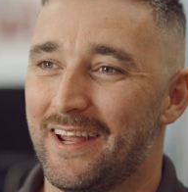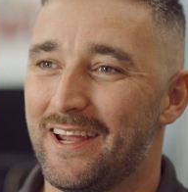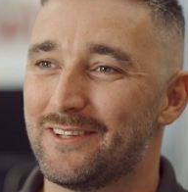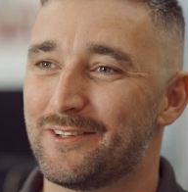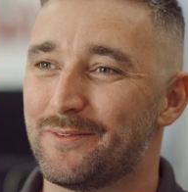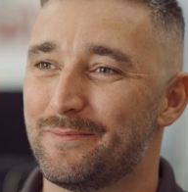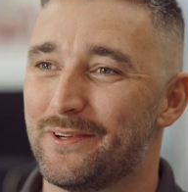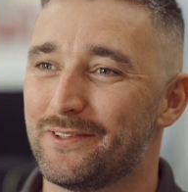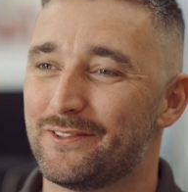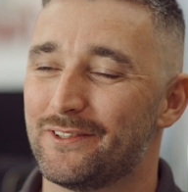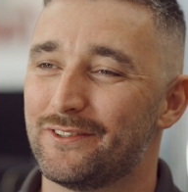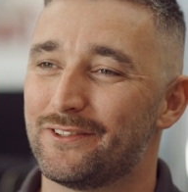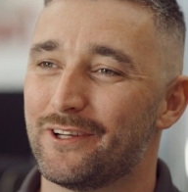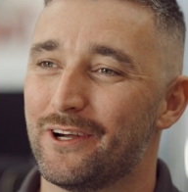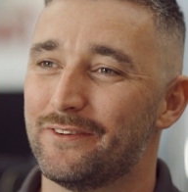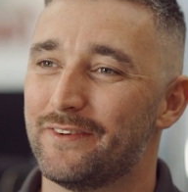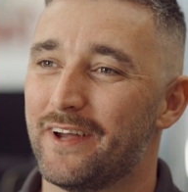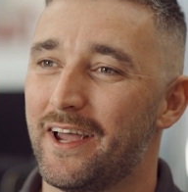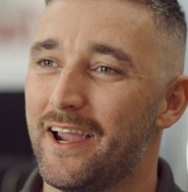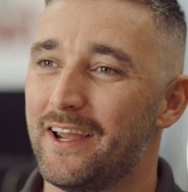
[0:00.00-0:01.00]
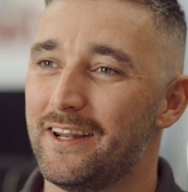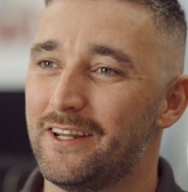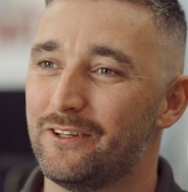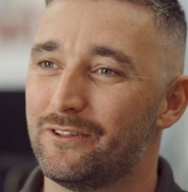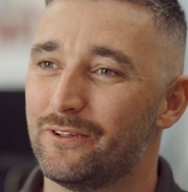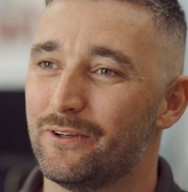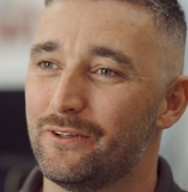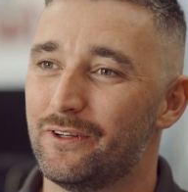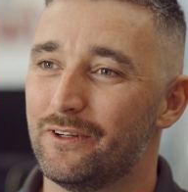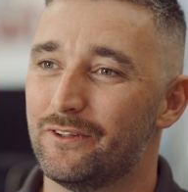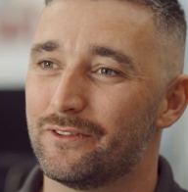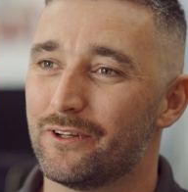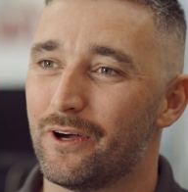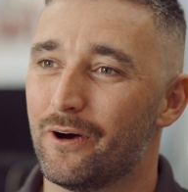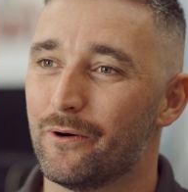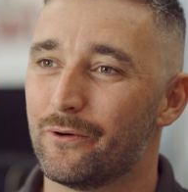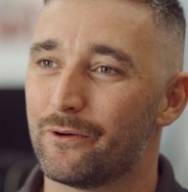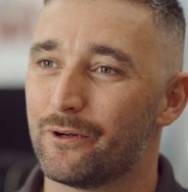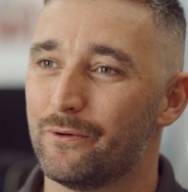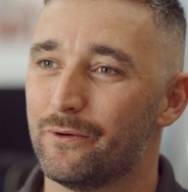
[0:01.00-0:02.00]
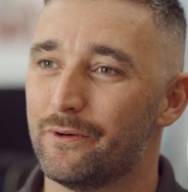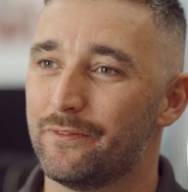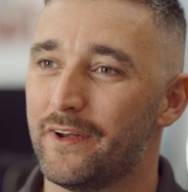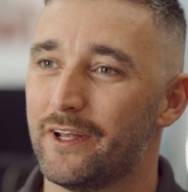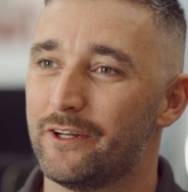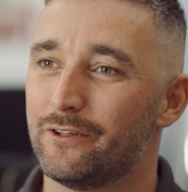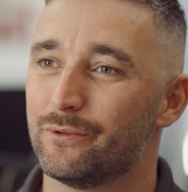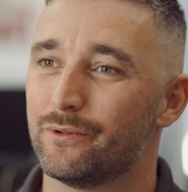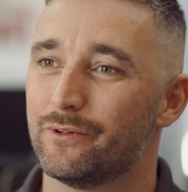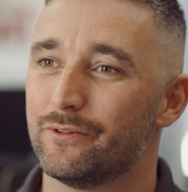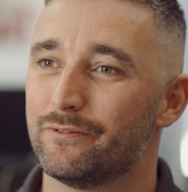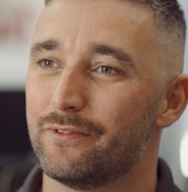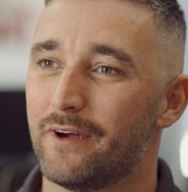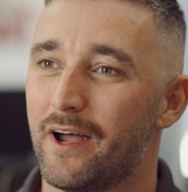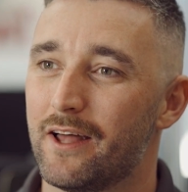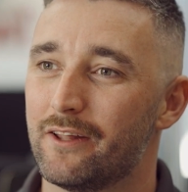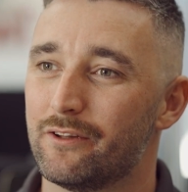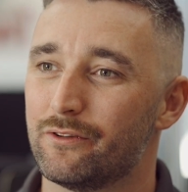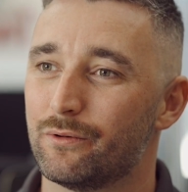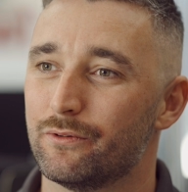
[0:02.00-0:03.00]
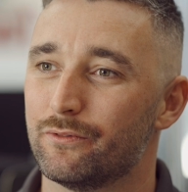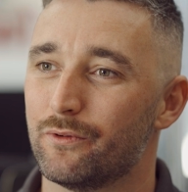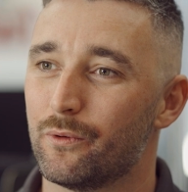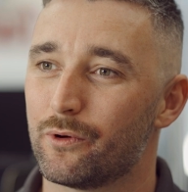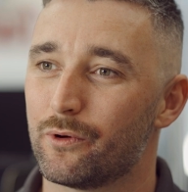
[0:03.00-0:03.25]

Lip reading: As a business over 82 years old, we've had to advance with